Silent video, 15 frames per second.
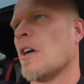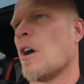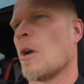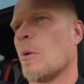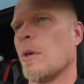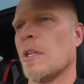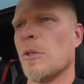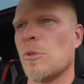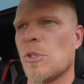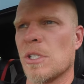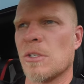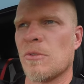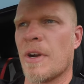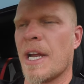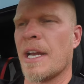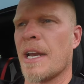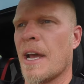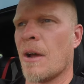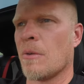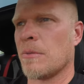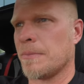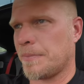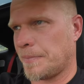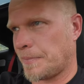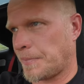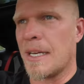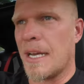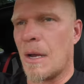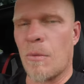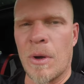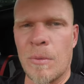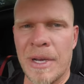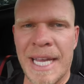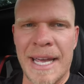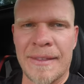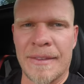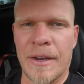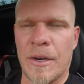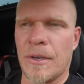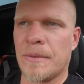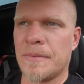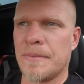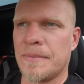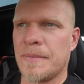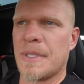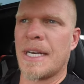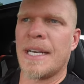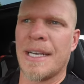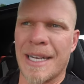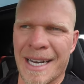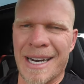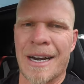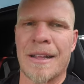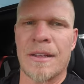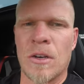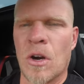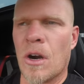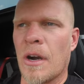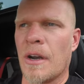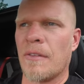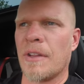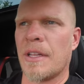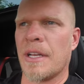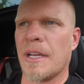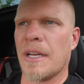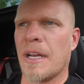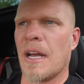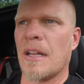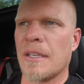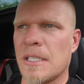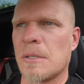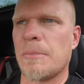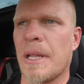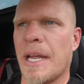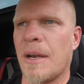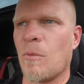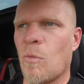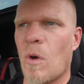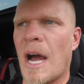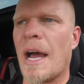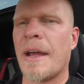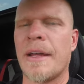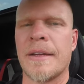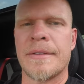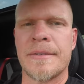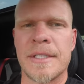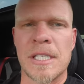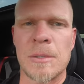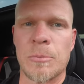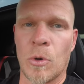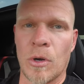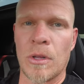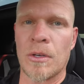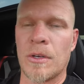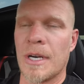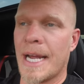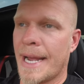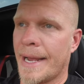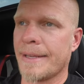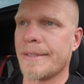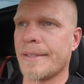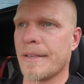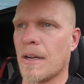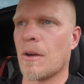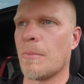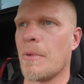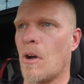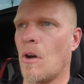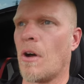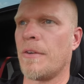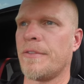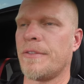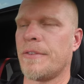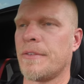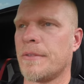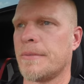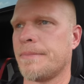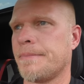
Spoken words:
Auto Illusions right now, and when we get there, I need to get out of the car and everything. I'll explain why the spoiler has to come off.